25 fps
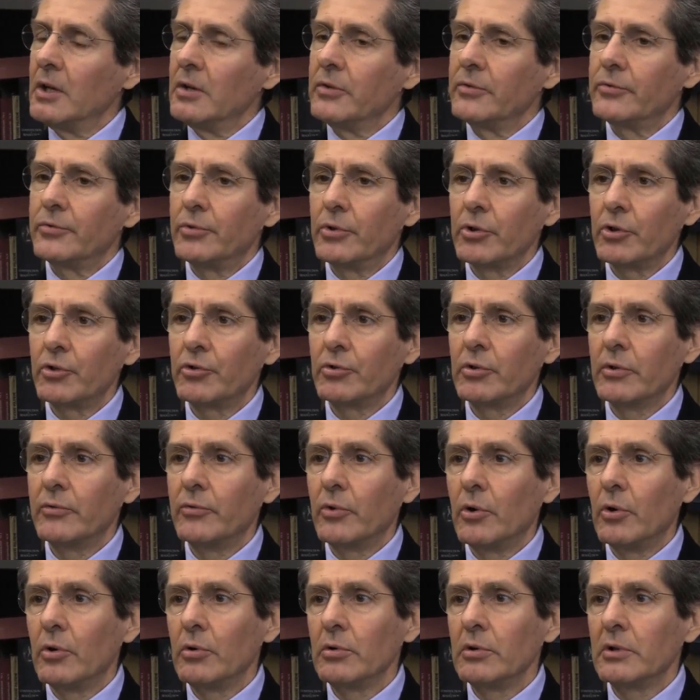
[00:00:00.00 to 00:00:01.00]
First
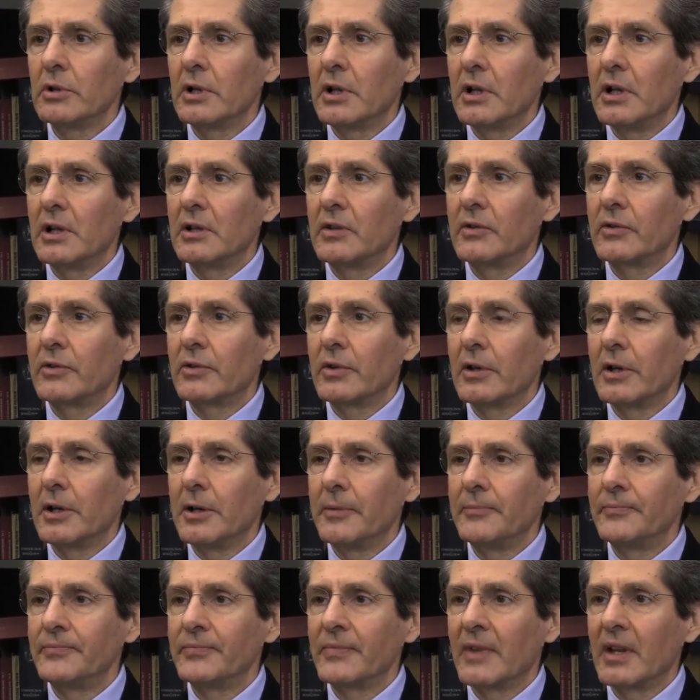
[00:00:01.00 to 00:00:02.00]
of all, it's
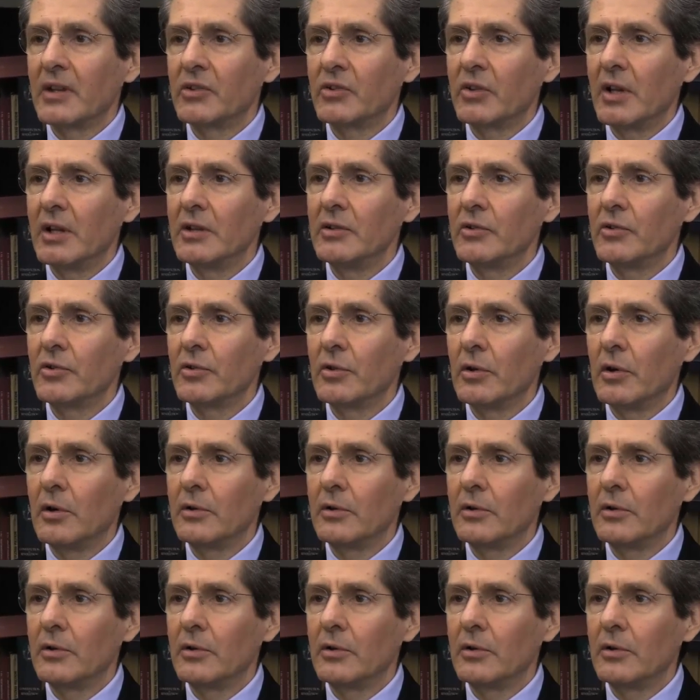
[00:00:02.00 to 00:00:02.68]
a sense